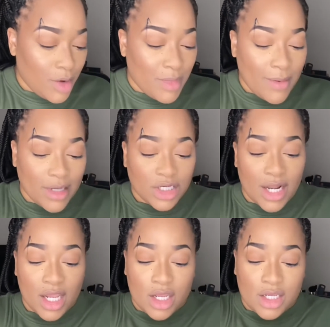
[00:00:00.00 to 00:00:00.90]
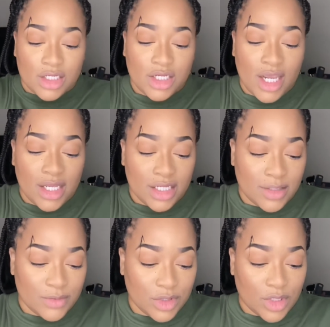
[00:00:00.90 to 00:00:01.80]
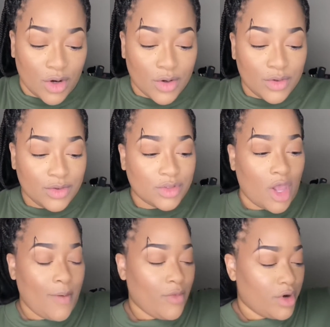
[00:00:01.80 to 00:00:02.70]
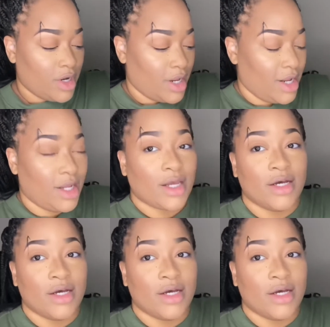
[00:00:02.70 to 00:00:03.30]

Maybe I should like, cause she had like some circles, so I'm gonna like